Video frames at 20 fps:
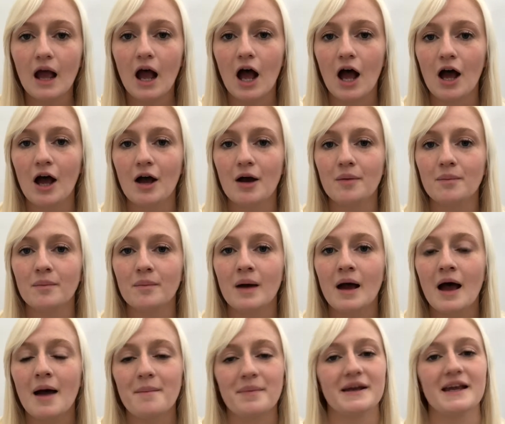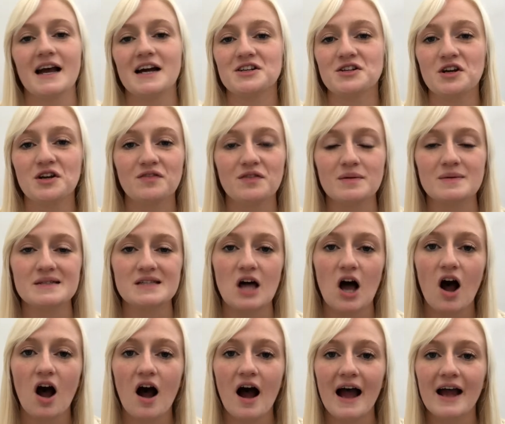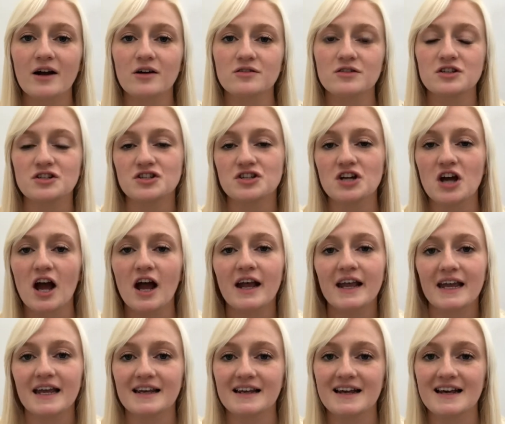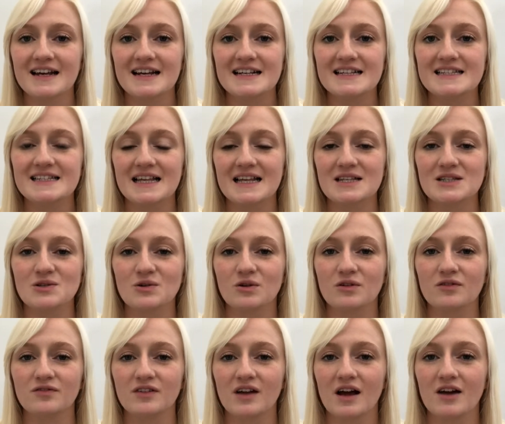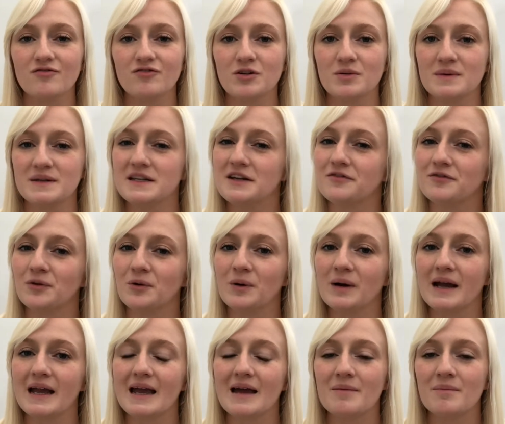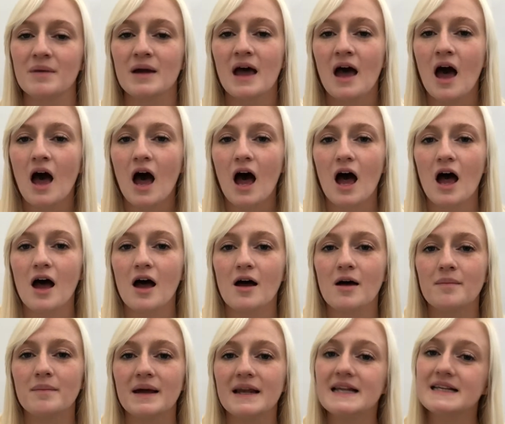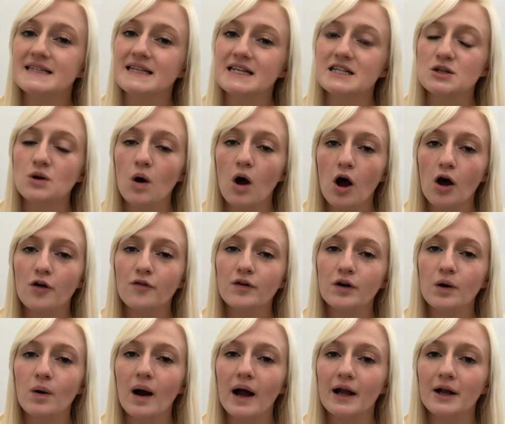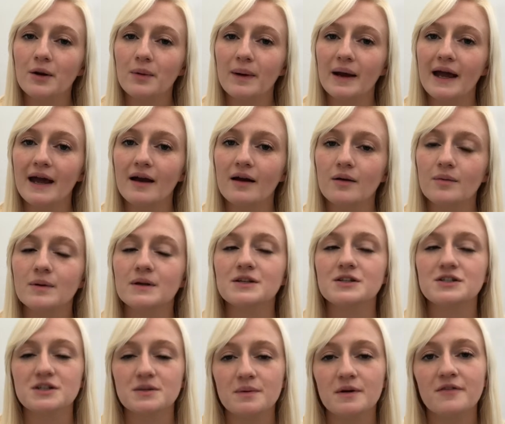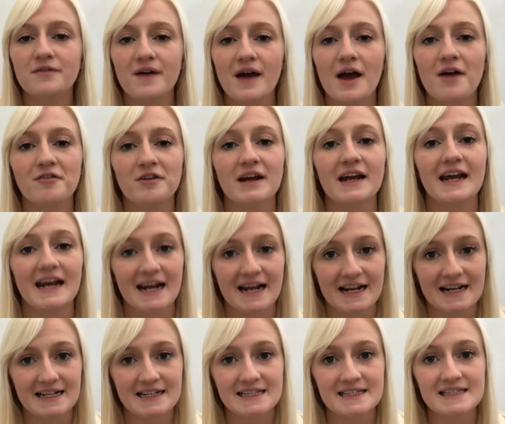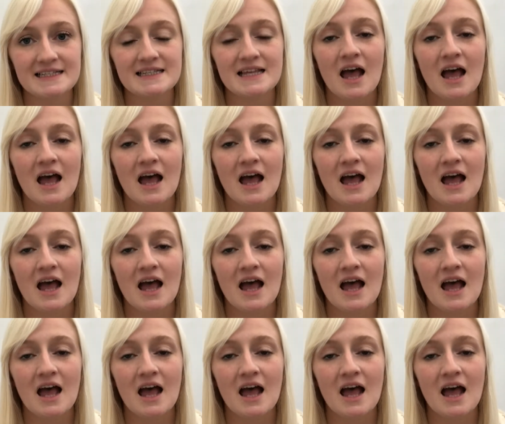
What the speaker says: But yeah, I don't know if it was the height or the jerkiness that sort of like ruined it for him. And he said it's over quite quick, which to be fair it is.